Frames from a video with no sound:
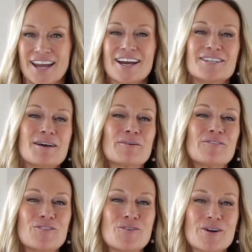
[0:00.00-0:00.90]
Number
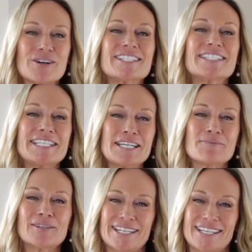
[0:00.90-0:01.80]
four, deep
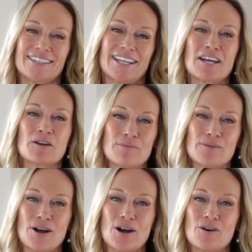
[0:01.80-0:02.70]
clean like a
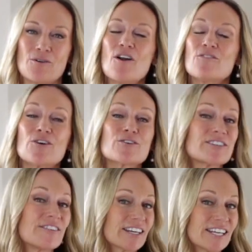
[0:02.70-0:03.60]
pro. Focus
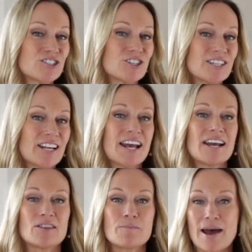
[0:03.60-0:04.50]
on the kitchen,
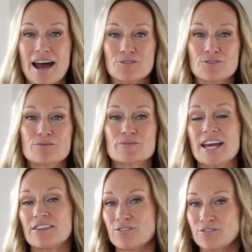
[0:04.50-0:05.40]
the bathrooms,
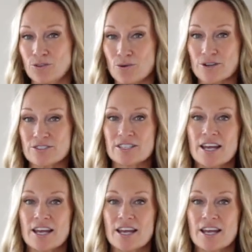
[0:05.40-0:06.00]
and the floors.